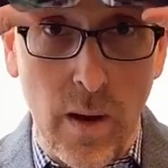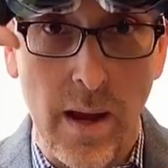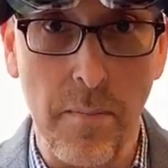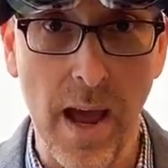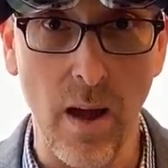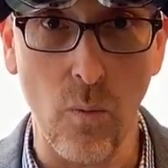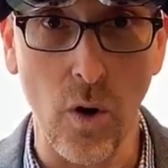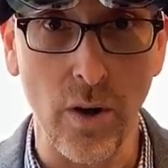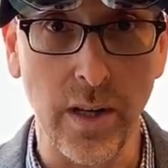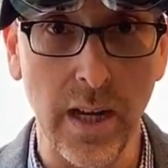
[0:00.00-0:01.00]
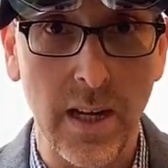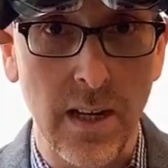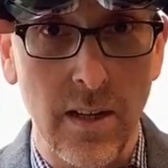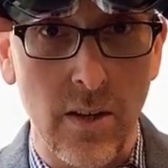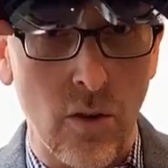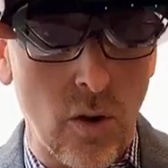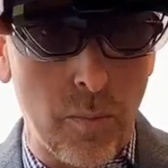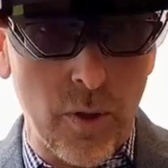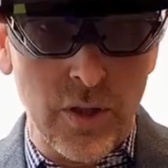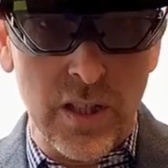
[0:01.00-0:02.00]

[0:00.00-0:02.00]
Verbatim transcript: when I'm not working or push